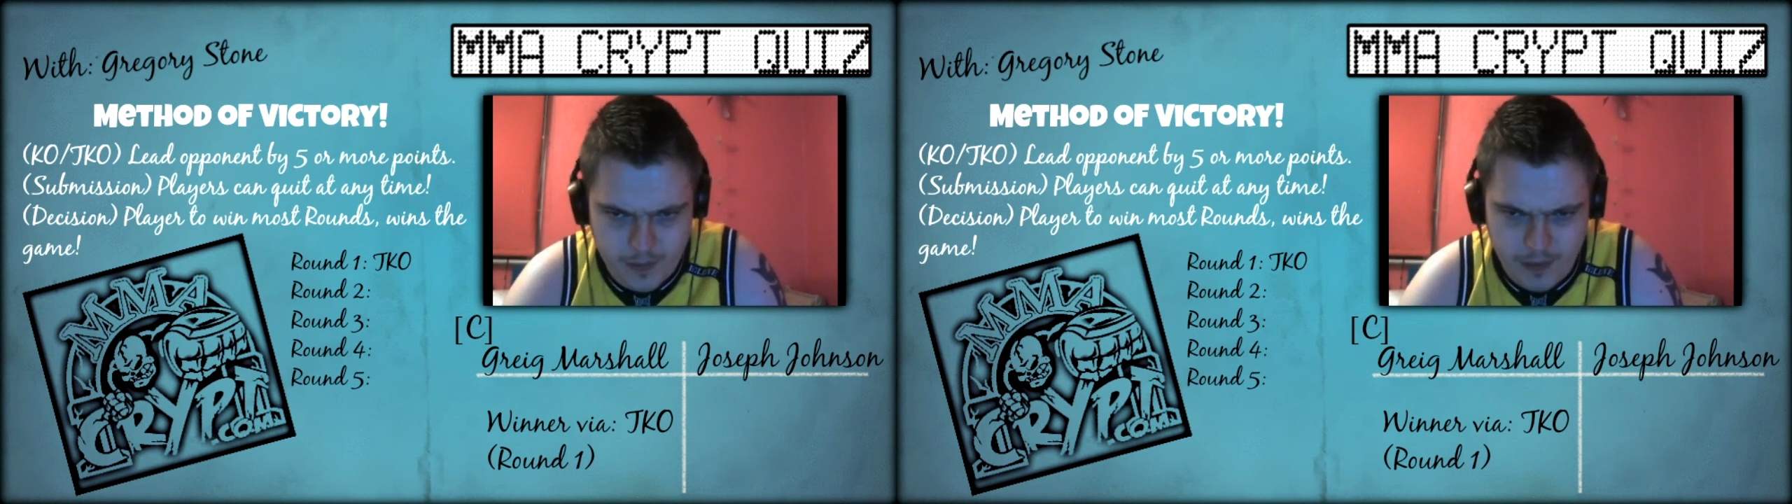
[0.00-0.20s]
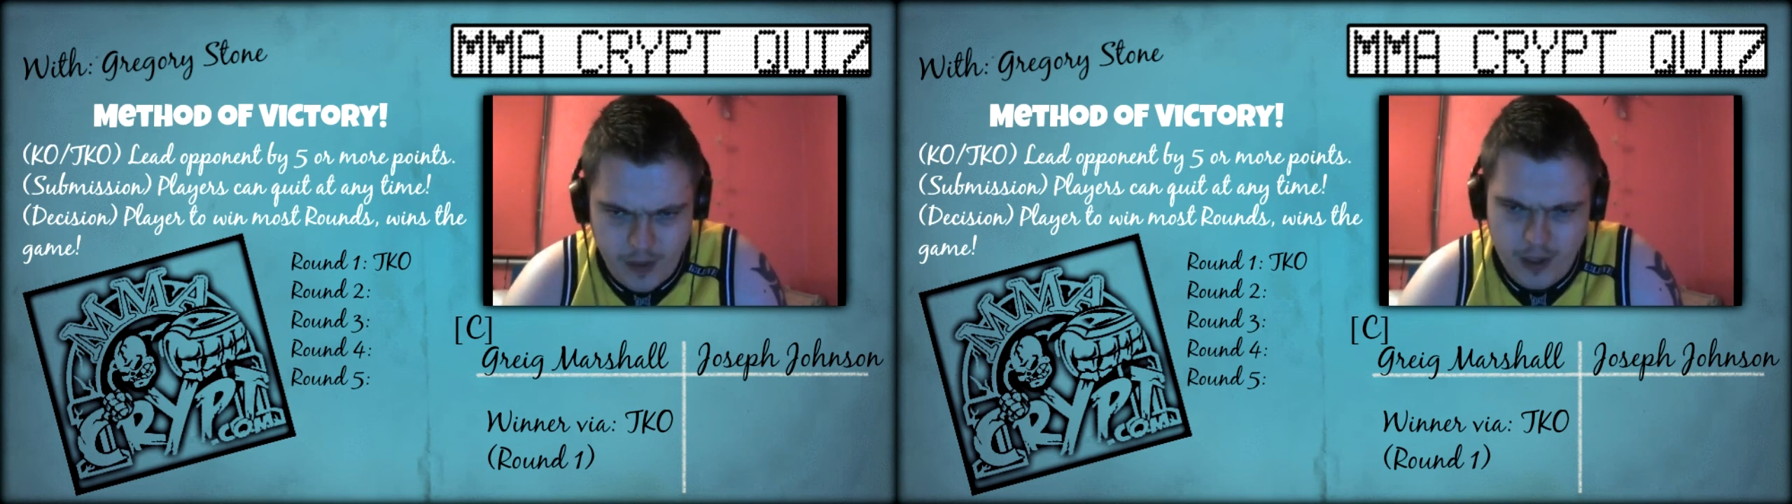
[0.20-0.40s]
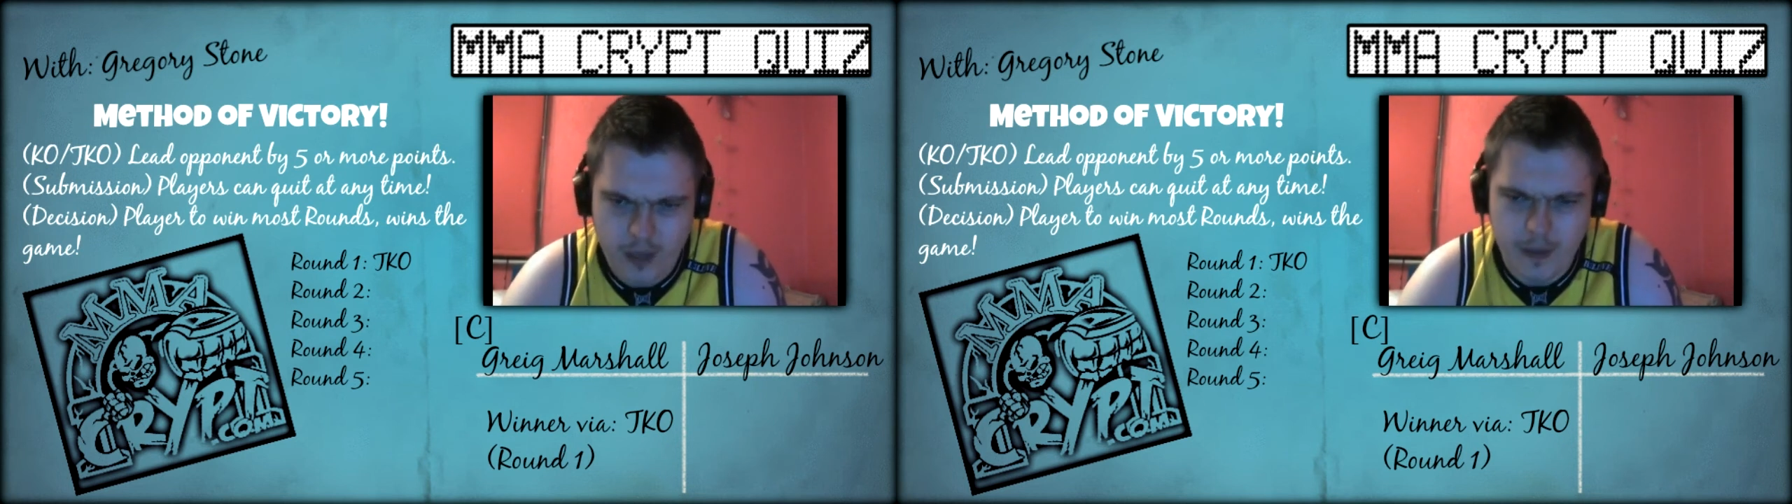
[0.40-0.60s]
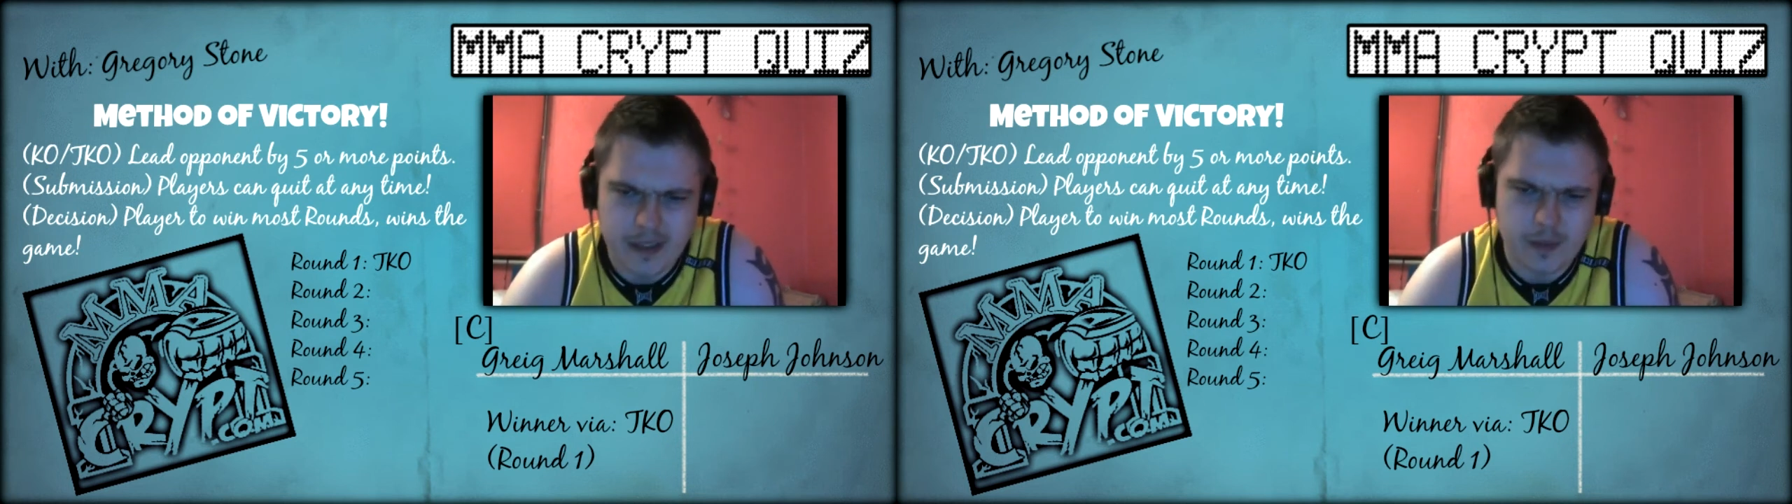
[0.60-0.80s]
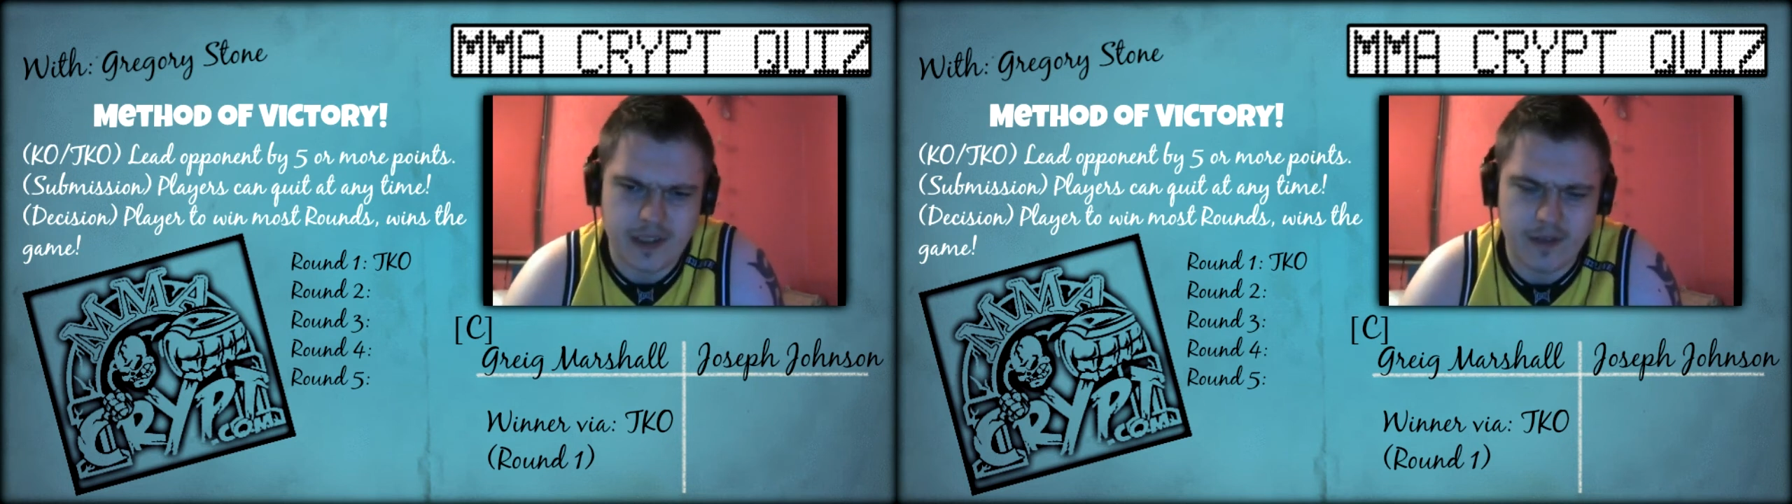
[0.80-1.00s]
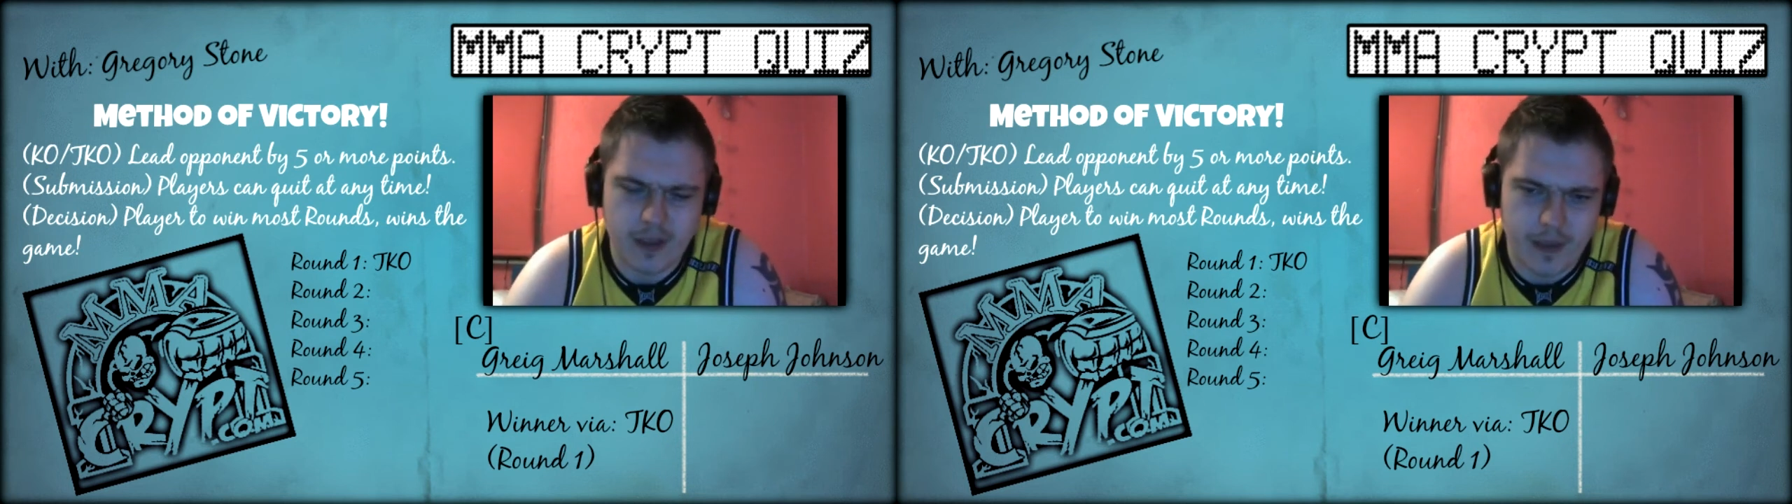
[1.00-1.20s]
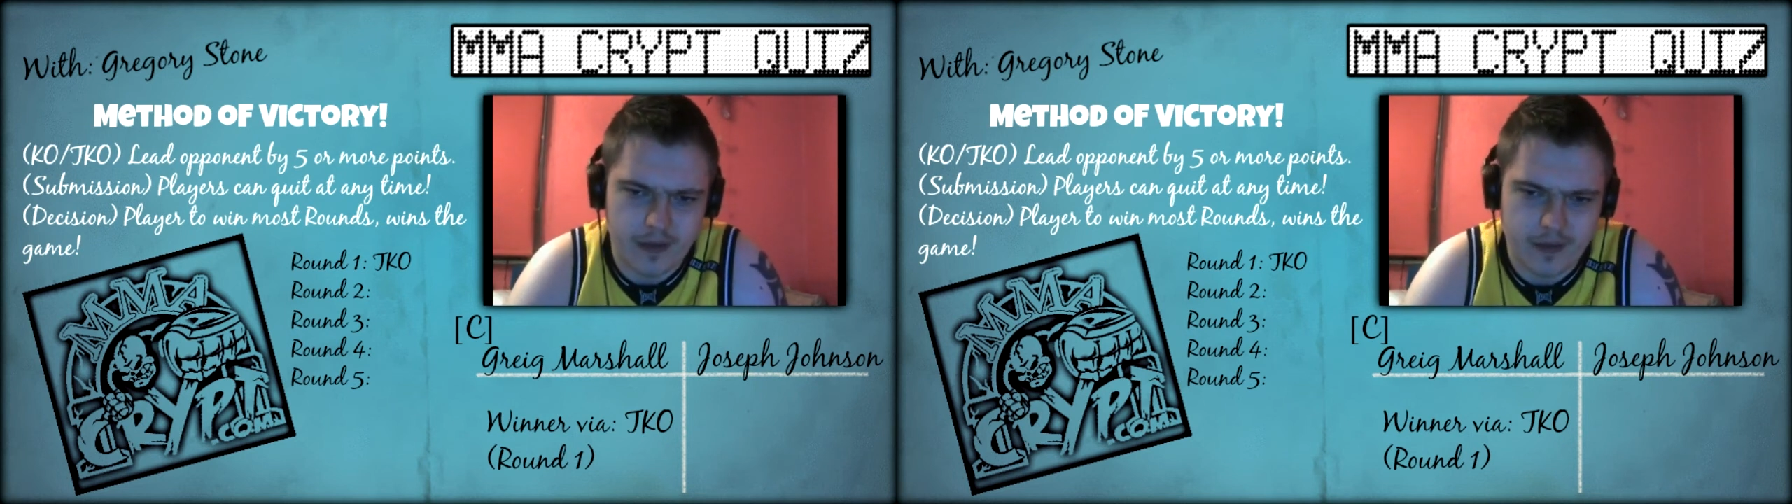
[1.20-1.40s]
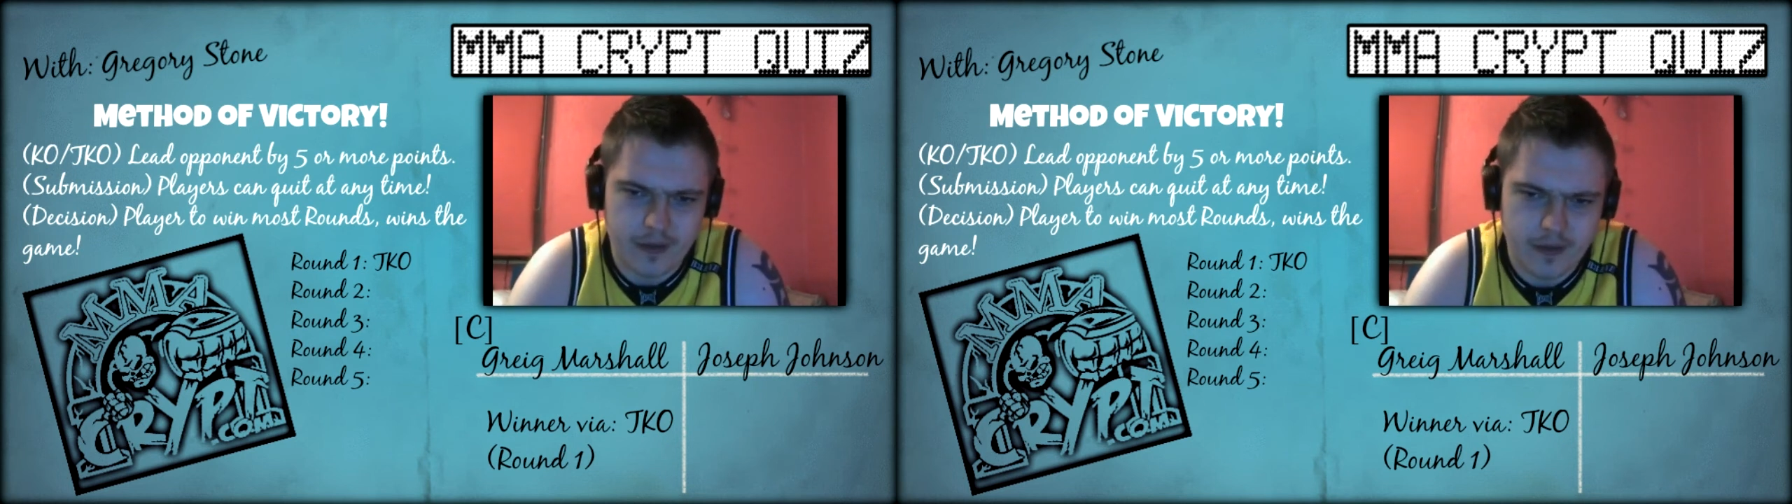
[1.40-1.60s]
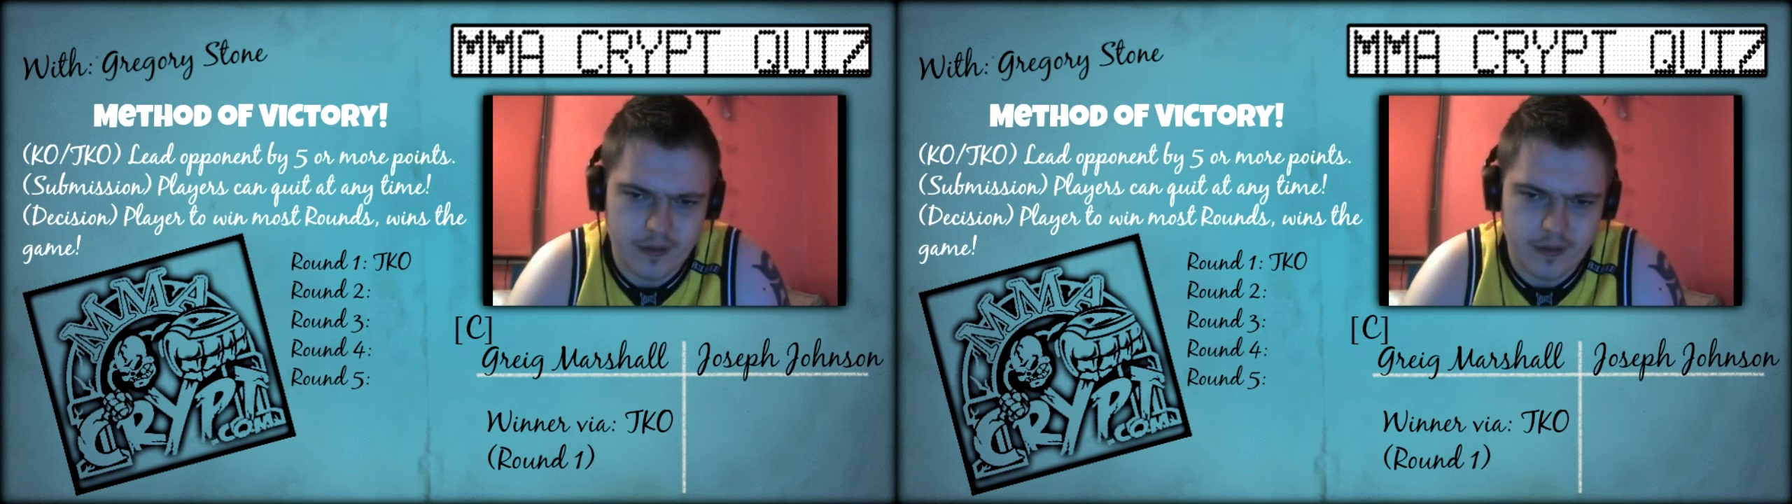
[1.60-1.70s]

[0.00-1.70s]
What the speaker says: people. Who else was given the belt?